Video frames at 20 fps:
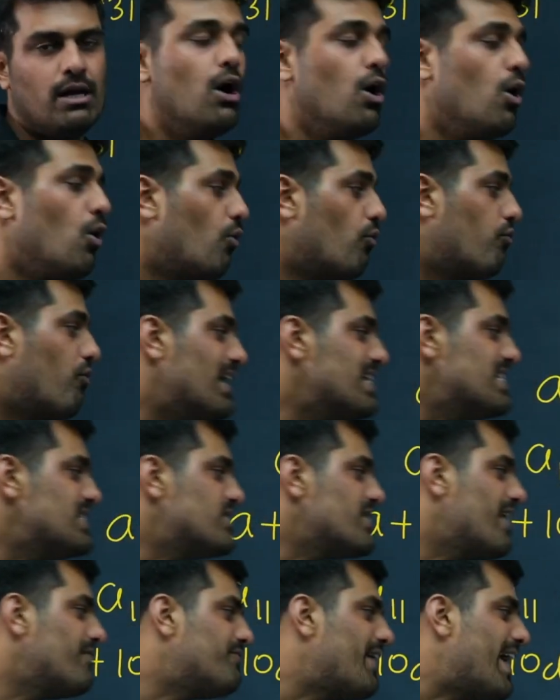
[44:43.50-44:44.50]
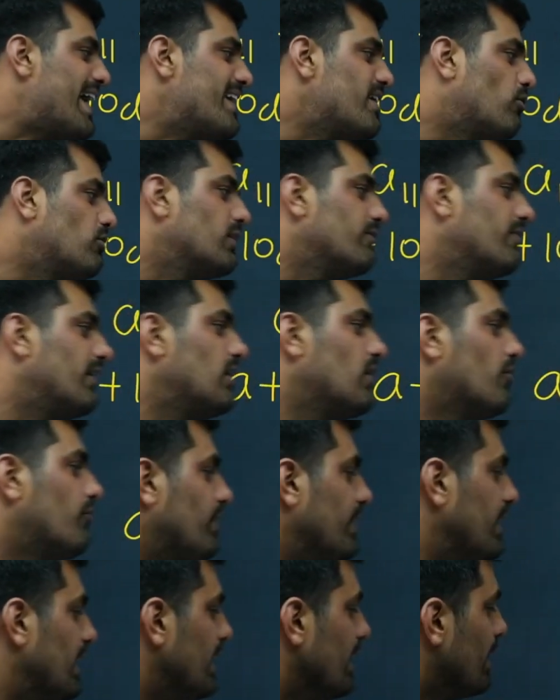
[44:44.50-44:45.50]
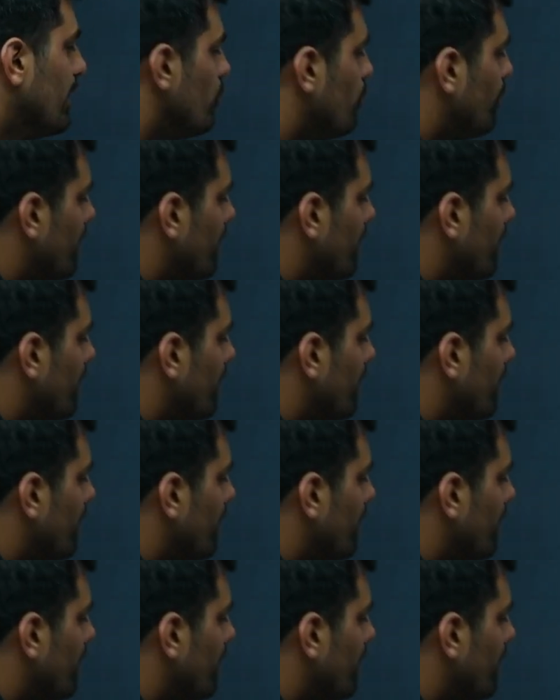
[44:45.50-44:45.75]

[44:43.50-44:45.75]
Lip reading: Once you have find out the value of D, you can